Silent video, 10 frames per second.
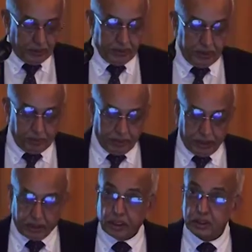Indian
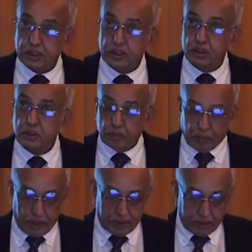middle-class consumer
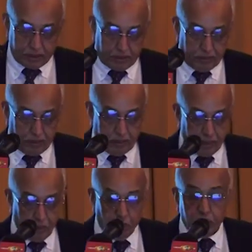market
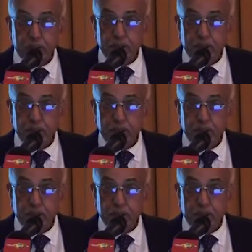alone